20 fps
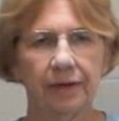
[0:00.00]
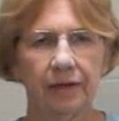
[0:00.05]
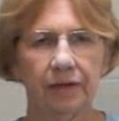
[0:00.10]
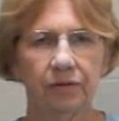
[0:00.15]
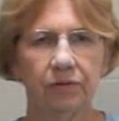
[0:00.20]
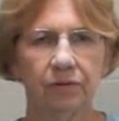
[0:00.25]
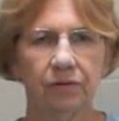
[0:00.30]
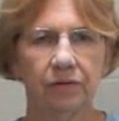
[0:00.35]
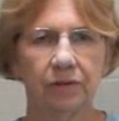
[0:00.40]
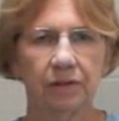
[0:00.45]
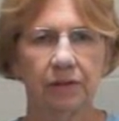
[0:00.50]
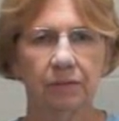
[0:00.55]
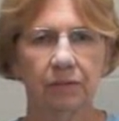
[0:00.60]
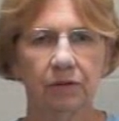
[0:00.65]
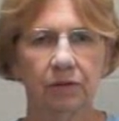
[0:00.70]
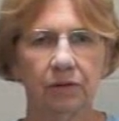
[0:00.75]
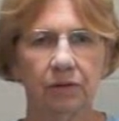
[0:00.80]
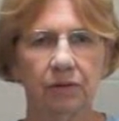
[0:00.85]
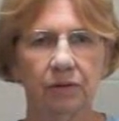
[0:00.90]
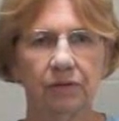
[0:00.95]
dangerous
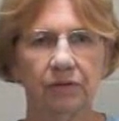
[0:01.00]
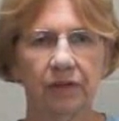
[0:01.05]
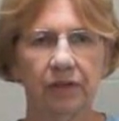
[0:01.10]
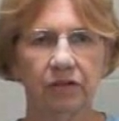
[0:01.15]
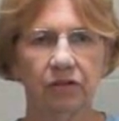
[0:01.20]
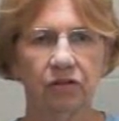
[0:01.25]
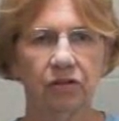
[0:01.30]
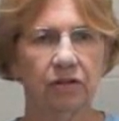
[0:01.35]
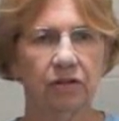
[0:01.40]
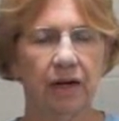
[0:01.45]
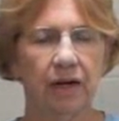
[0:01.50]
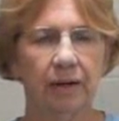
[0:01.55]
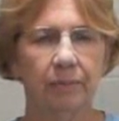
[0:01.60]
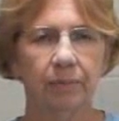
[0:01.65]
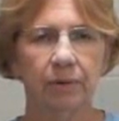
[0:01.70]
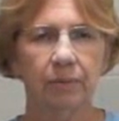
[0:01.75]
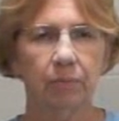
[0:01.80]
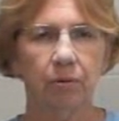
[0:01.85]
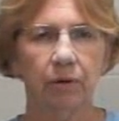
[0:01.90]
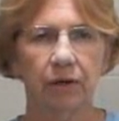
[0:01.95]
chemicals that should not
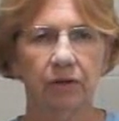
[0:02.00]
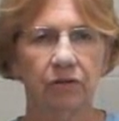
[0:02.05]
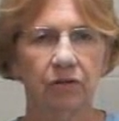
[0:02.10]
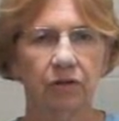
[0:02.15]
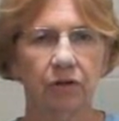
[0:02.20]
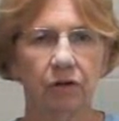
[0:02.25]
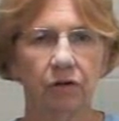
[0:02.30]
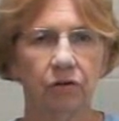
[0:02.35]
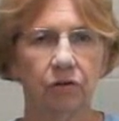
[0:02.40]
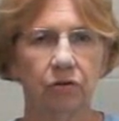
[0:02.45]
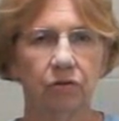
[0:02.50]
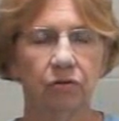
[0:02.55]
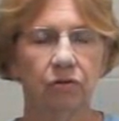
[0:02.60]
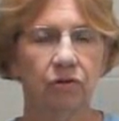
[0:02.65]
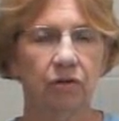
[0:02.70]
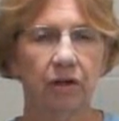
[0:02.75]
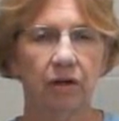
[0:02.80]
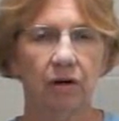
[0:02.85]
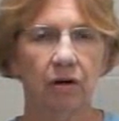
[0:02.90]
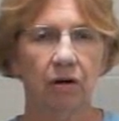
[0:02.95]
be present or
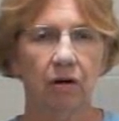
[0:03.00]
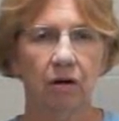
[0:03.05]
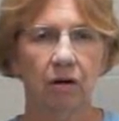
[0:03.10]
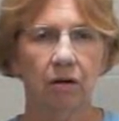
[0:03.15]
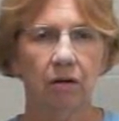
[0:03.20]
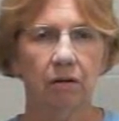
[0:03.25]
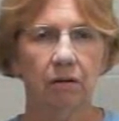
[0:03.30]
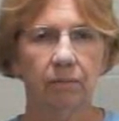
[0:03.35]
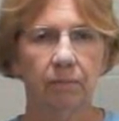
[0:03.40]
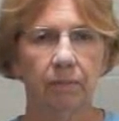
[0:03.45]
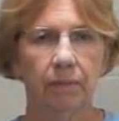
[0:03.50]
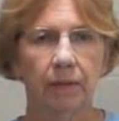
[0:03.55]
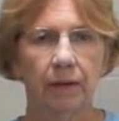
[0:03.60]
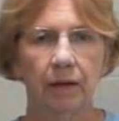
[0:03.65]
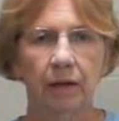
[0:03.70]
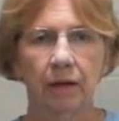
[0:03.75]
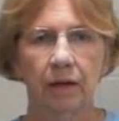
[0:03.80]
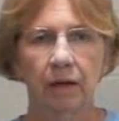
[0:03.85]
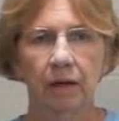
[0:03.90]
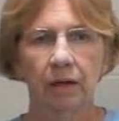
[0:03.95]
used at all,
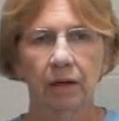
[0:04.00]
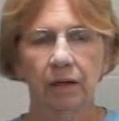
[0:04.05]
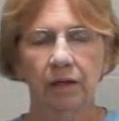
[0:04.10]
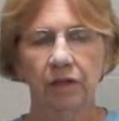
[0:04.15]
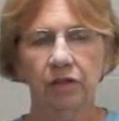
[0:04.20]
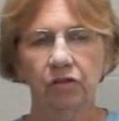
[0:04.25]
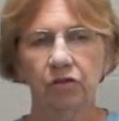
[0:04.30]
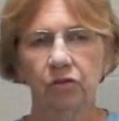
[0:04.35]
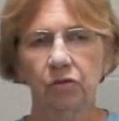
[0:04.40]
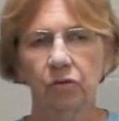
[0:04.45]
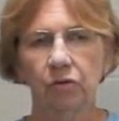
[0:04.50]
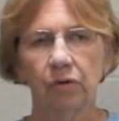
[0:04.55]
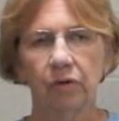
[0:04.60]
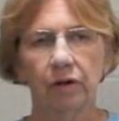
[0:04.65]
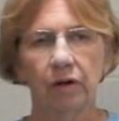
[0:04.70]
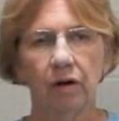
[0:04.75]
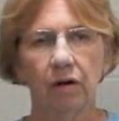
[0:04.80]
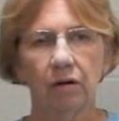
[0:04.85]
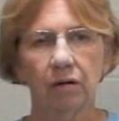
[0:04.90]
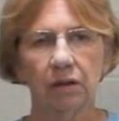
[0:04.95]
ensure
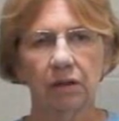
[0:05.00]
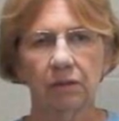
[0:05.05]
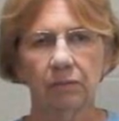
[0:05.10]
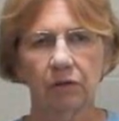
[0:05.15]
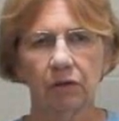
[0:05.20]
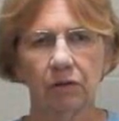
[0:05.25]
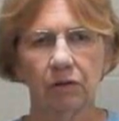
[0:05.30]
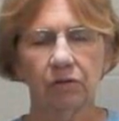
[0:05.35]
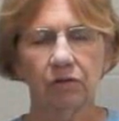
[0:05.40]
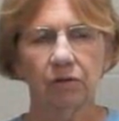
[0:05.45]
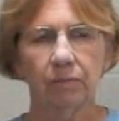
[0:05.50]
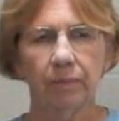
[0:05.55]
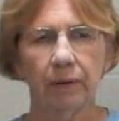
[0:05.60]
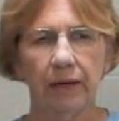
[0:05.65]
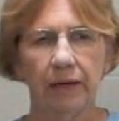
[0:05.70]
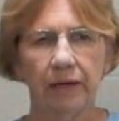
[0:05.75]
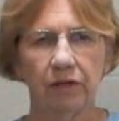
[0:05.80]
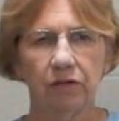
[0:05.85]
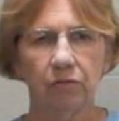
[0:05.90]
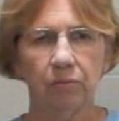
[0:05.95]
that all chemicals are
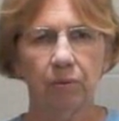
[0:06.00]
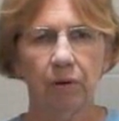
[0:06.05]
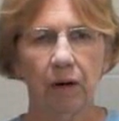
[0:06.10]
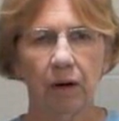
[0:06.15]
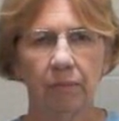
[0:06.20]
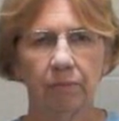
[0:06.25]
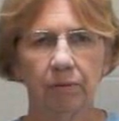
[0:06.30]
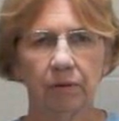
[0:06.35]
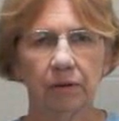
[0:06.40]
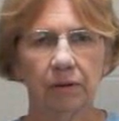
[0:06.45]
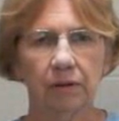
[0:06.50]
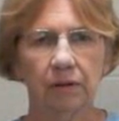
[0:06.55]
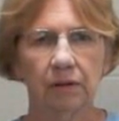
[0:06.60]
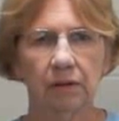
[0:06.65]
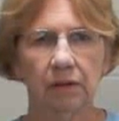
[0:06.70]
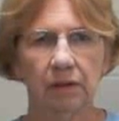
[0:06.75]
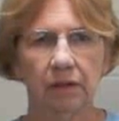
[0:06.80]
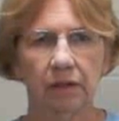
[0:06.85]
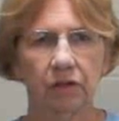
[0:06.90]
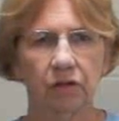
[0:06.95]
managed properly,
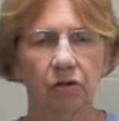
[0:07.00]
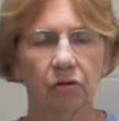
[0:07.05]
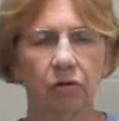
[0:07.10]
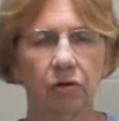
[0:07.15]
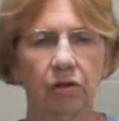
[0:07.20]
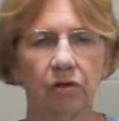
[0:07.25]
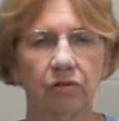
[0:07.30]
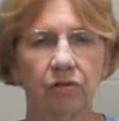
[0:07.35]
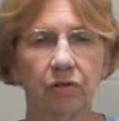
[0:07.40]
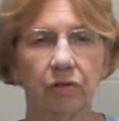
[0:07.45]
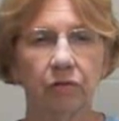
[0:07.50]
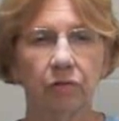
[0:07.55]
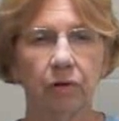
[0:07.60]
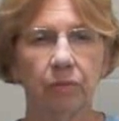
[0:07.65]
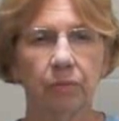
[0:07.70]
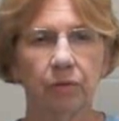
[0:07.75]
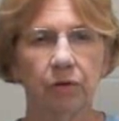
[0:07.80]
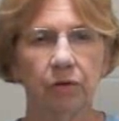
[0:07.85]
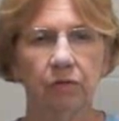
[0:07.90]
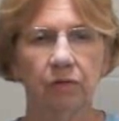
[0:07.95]
encourage the
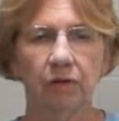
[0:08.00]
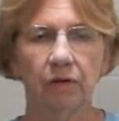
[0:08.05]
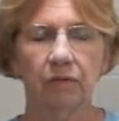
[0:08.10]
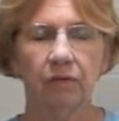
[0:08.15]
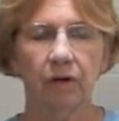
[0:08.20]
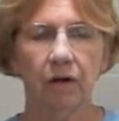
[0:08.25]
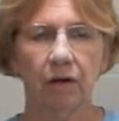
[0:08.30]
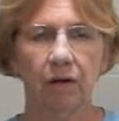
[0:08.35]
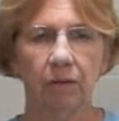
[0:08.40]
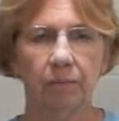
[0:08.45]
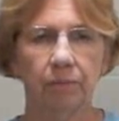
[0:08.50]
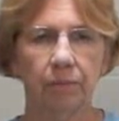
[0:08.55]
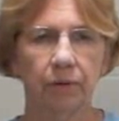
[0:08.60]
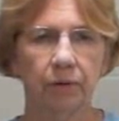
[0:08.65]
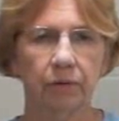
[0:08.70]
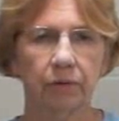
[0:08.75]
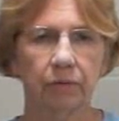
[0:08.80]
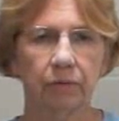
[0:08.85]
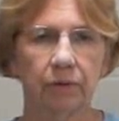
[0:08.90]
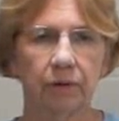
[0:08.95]
removal of all
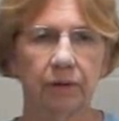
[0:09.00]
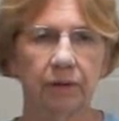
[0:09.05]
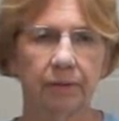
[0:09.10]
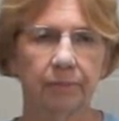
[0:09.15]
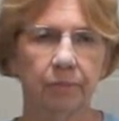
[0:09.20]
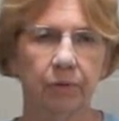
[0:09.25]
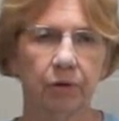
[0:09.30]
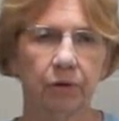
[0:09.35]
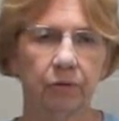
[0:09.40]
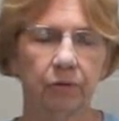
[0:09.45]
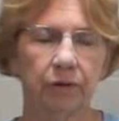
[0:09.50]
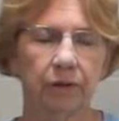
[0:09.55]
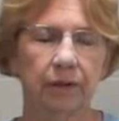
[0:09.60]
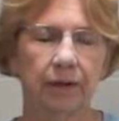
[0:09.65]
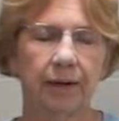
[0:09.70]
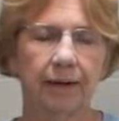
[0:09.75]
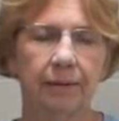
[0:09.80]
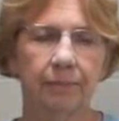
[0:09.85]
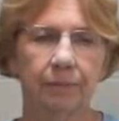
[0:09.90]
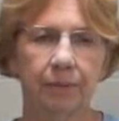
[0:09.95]
mercury and mercury
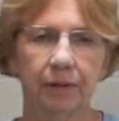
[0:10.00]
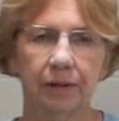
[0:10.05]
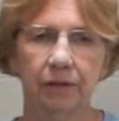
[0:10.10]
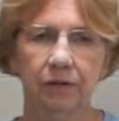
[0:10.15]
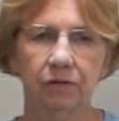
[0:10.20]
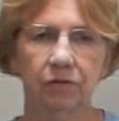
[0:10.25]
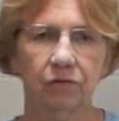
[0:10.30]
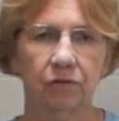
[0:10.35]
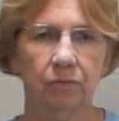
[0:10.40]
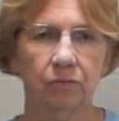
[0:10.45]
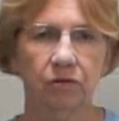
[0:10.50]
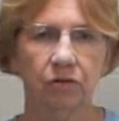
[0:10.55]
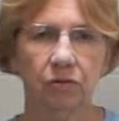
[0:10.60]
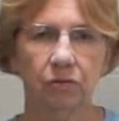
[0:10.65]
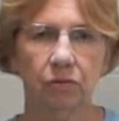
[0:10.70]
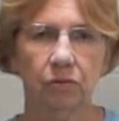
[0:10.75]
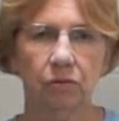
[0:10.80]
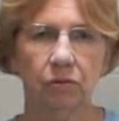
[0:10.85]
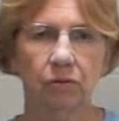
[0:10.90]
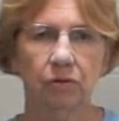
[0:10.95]
compounds from
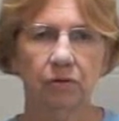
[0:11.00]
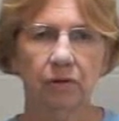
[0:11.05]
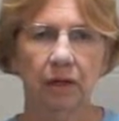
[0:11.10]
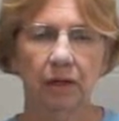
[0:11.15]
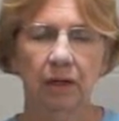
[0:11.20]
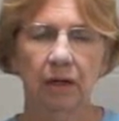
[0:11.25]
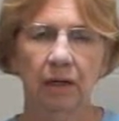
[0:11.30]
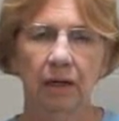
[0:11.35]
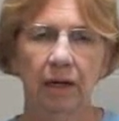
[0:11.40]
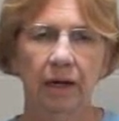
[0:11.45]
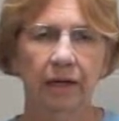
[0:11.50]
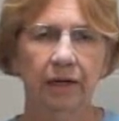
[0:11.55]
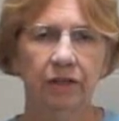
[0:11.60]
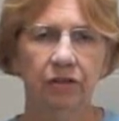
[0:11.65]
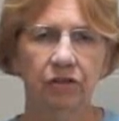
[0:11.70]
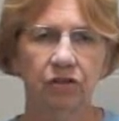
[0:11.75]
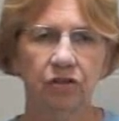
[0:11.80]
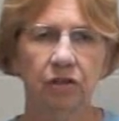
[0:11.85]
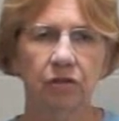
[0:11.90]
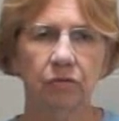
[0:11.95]
schools, and
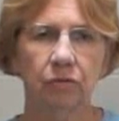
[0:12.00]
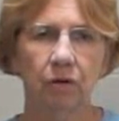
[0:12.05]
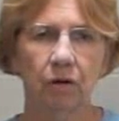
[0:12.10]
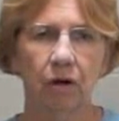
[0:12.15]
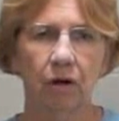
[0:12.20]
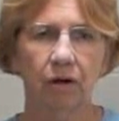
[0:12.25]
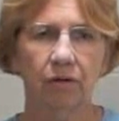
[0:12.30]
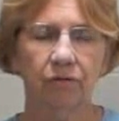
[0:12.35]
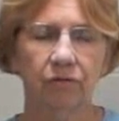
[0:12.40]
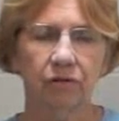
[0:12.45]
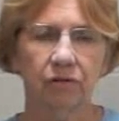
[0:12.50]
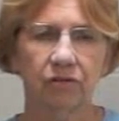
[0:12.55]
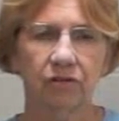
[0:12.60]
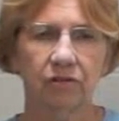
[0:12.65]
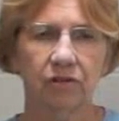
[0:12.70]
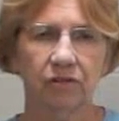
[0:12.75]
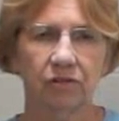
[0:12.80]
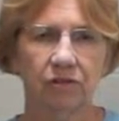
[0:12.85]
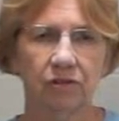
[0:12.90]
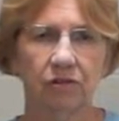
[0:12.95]
in general offer
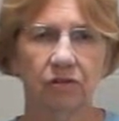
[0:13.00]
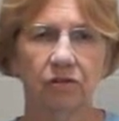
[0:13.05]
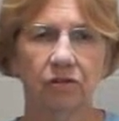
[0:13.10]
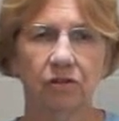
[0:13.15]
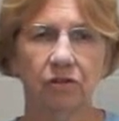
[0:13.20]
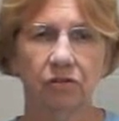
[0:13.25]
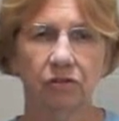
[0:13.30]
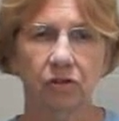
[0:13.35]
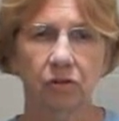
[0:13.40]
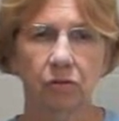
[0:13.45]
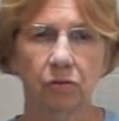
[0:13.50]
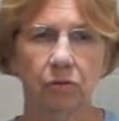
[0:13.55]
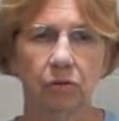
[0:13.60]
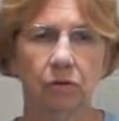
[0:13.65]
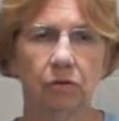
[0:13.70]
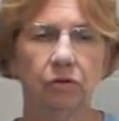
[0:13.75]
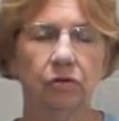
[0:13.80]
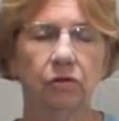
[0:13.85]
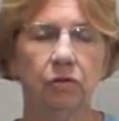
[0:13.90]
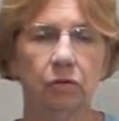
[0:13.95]
assistance to
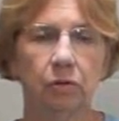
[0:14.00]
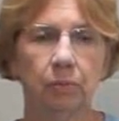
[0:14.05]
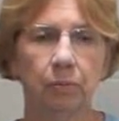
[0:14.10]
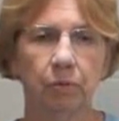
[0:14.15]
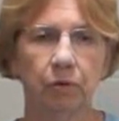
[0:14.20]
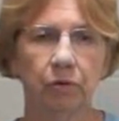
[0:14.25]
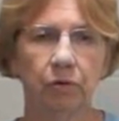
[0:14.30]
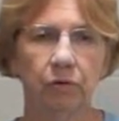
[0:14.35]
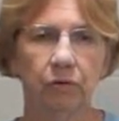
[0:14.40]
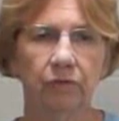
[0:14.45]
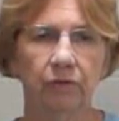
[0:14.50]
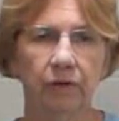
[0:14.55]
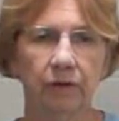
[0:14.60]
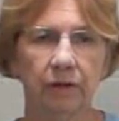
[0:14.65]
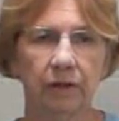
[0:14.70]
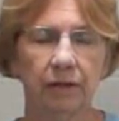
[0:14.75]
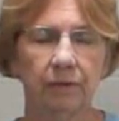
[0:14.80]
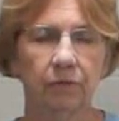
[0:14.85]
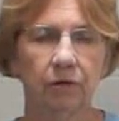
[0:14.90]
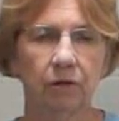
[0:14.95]
schools to improve their
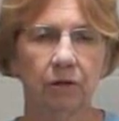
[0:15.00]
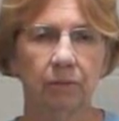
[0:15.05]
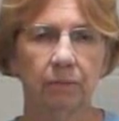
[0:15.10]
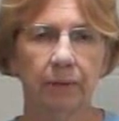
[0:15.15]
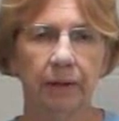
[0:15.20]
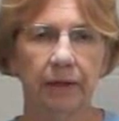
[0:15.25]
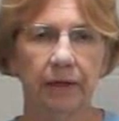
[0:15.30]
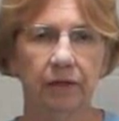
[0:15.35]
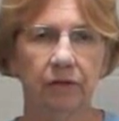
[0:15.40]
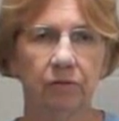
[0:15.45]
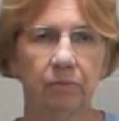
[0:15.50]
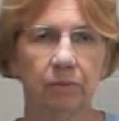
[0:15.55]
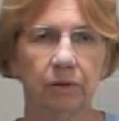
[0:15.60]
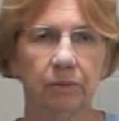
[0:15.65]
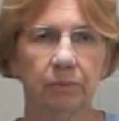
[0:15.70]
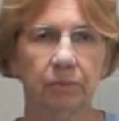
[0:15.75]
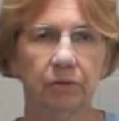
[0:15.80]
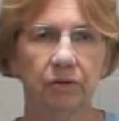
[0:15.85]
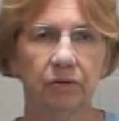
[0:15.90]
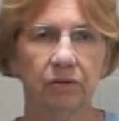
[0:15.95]
chemical
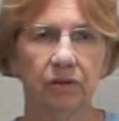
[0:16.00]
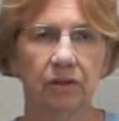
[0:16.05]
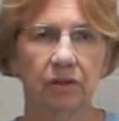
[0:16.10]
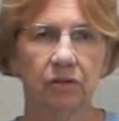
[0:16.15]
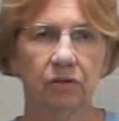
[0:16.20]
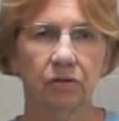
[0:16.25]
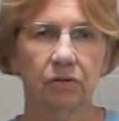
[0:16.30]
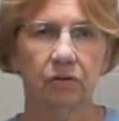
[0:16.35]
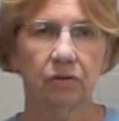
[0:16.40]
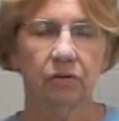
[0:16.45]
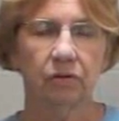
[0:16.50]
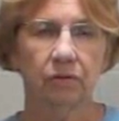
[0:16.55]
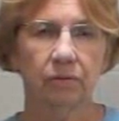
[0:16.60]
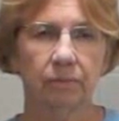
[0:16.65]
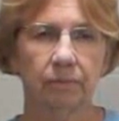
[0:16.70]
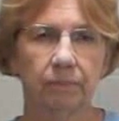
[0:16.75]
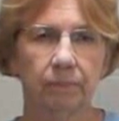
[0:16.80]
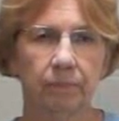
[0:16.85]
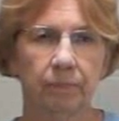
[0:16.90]
management procedures.